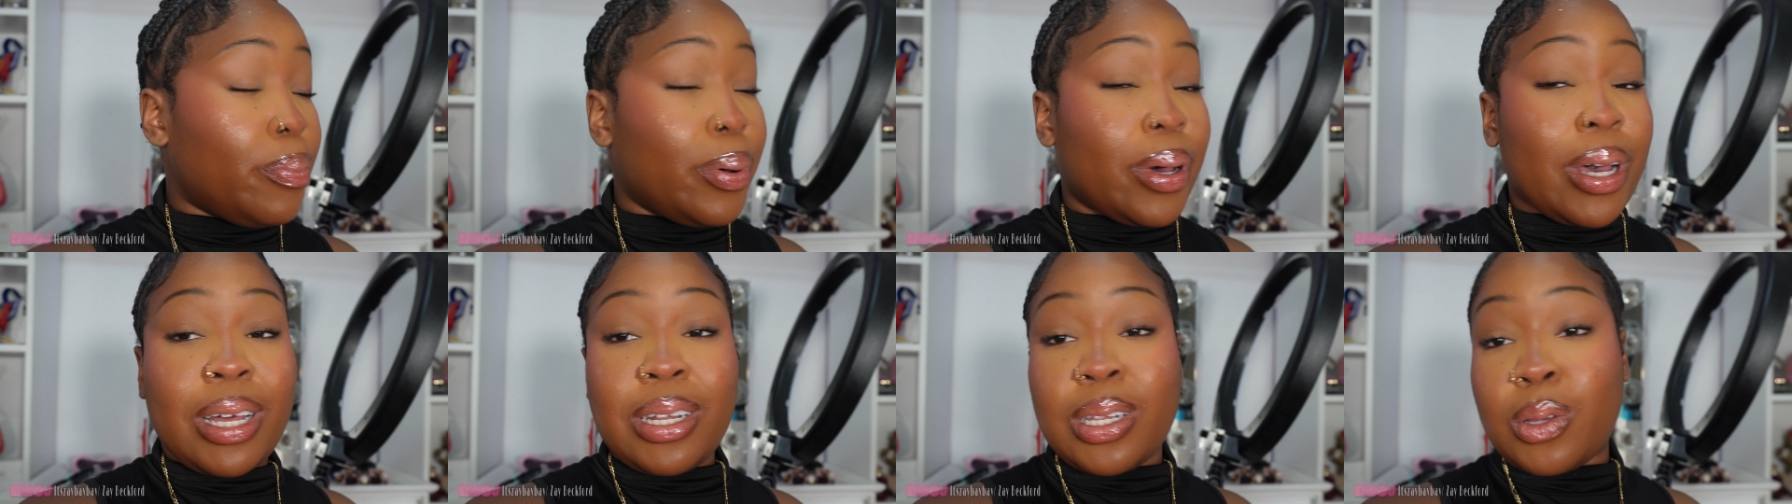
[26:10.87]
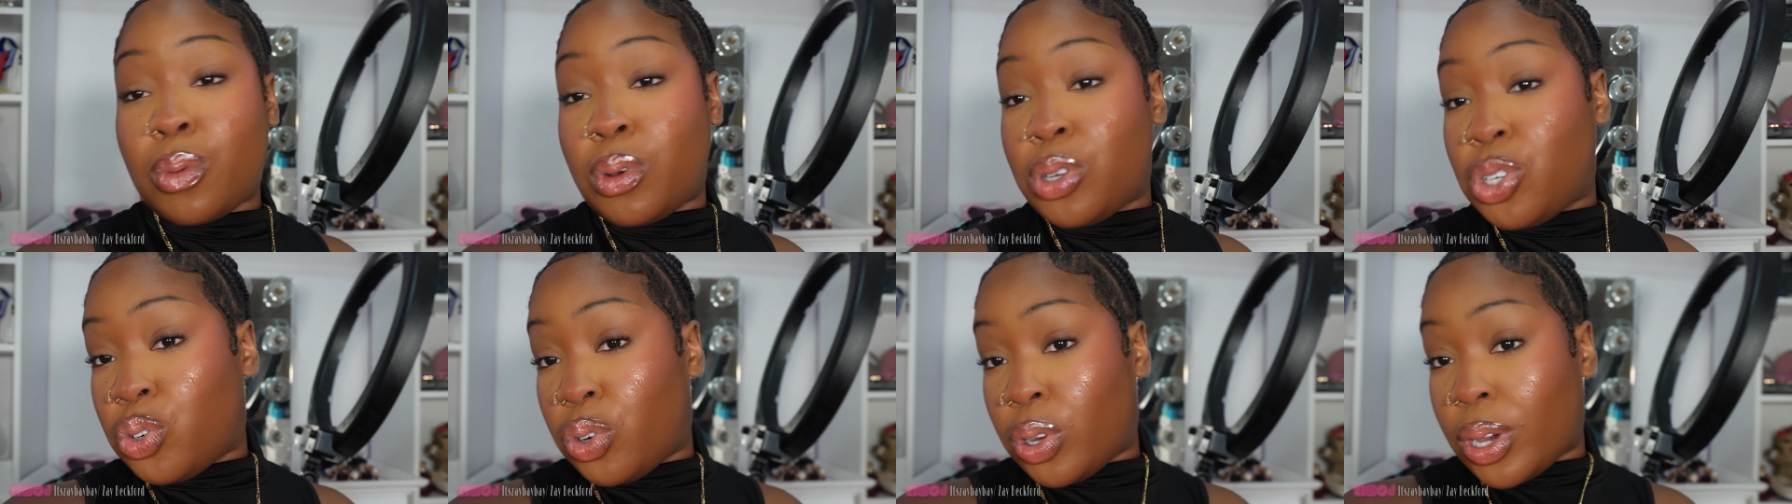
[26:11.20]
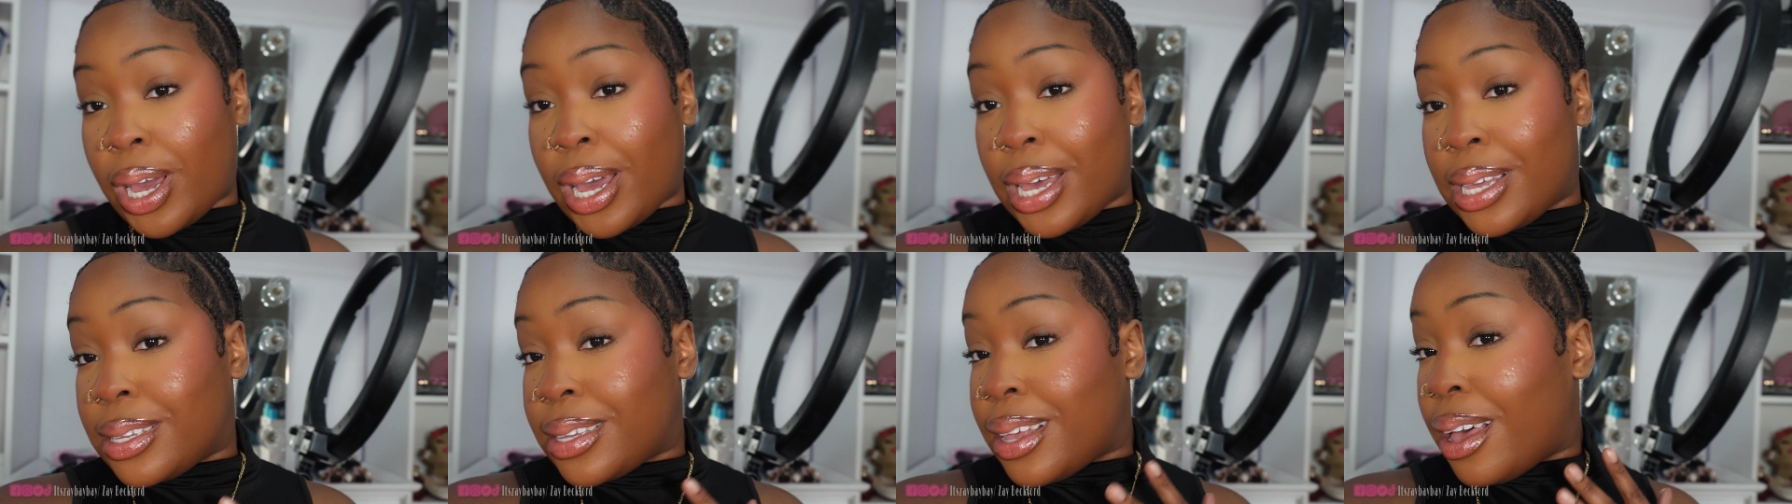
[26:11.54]
But I just want to show you
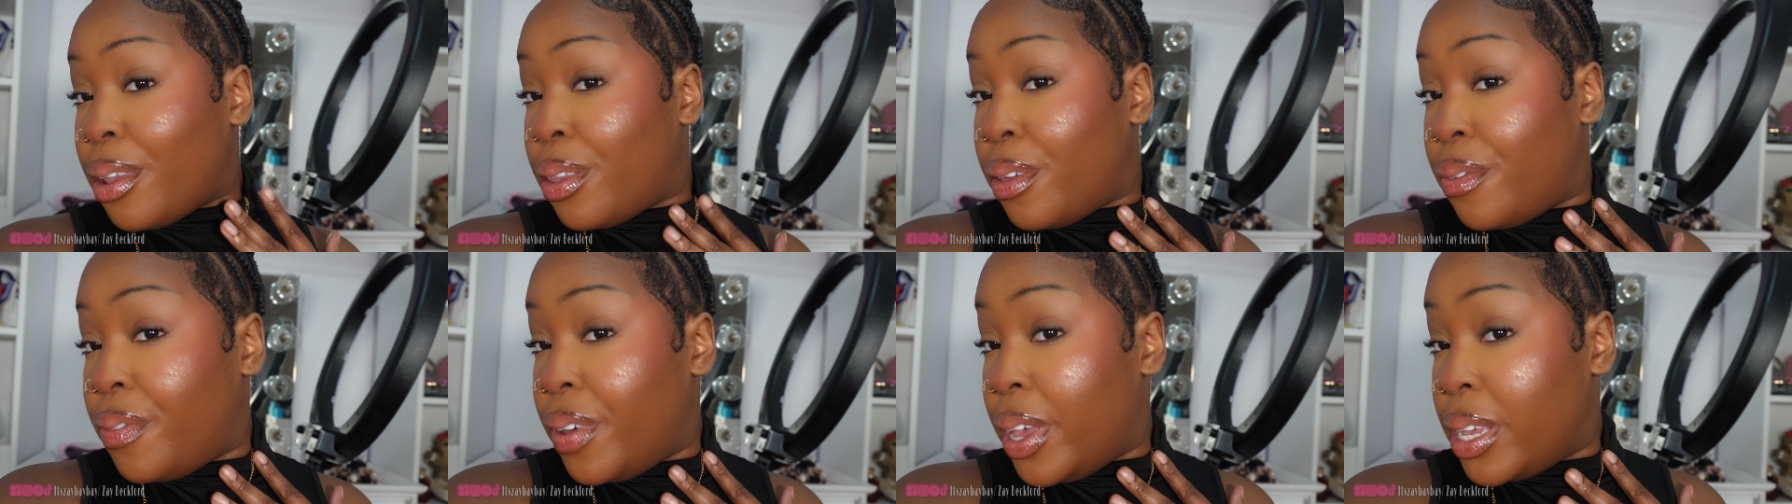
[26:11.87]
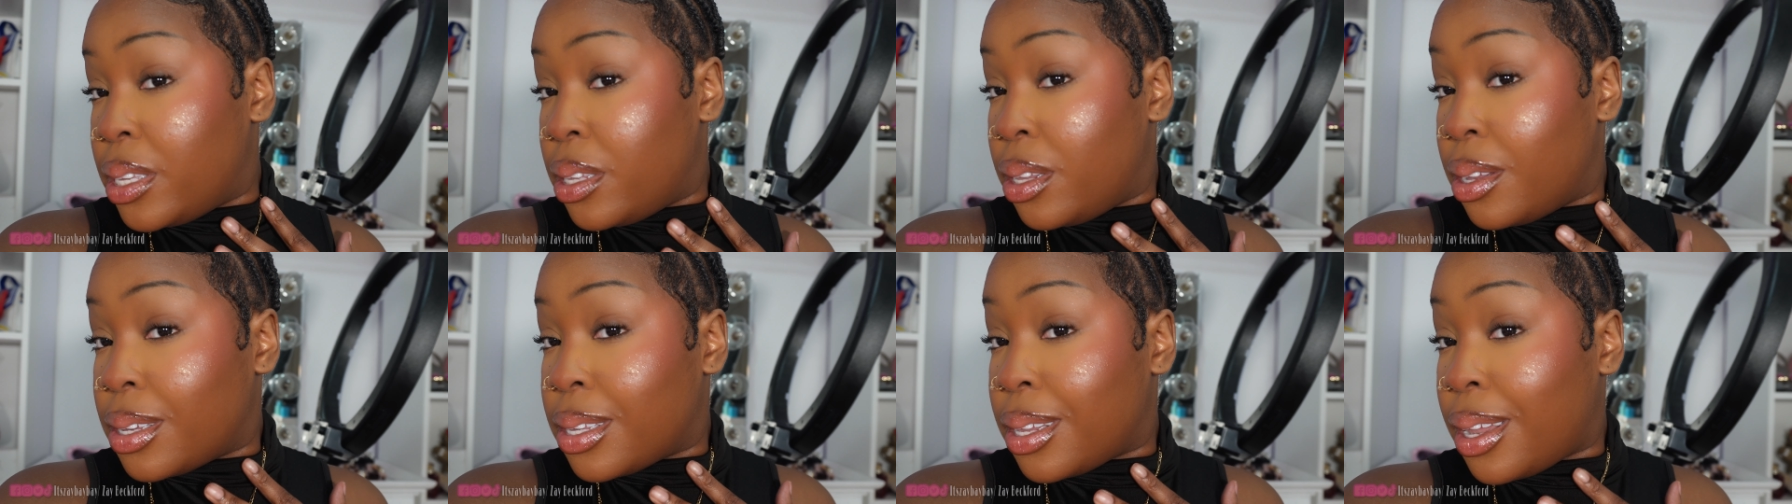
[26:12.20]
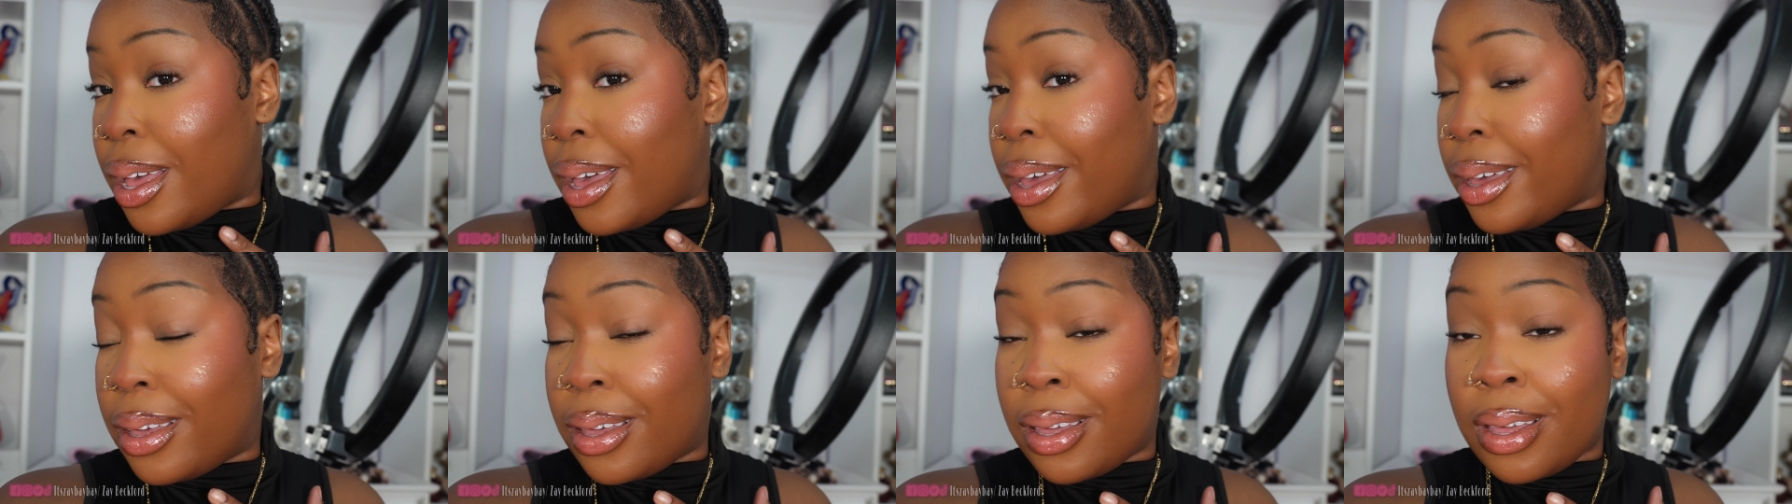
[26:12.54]
guys how the face looks
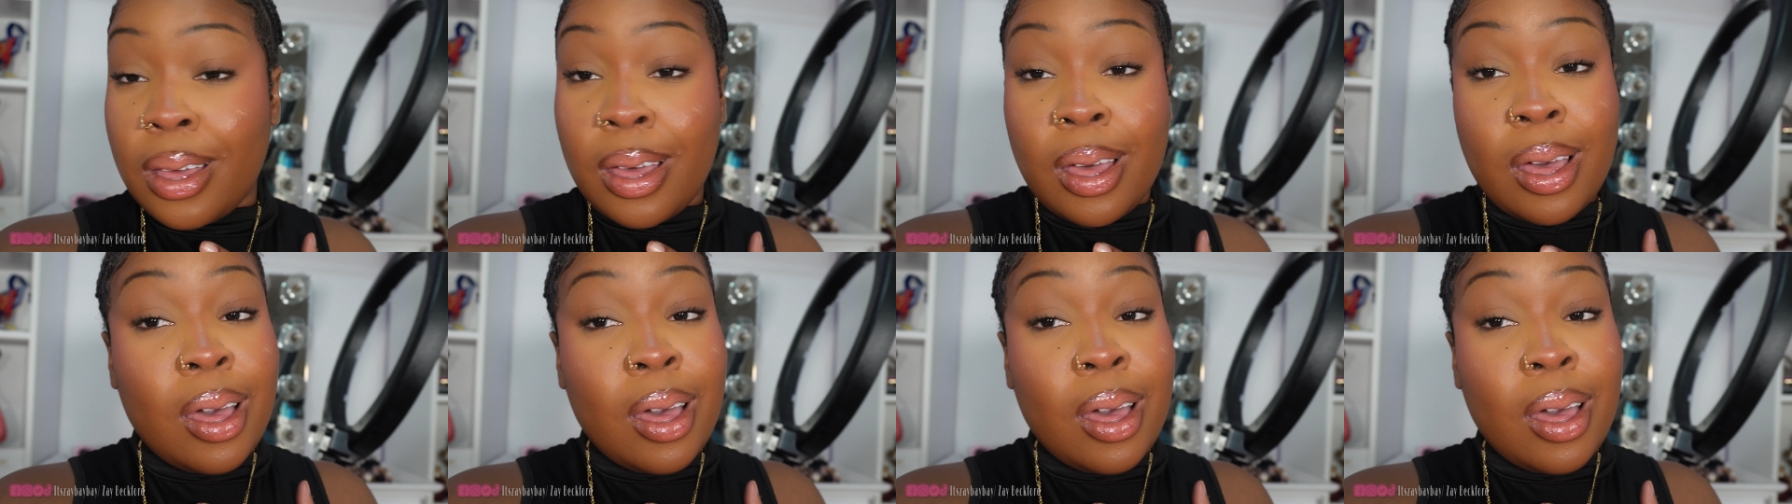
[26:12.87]
like.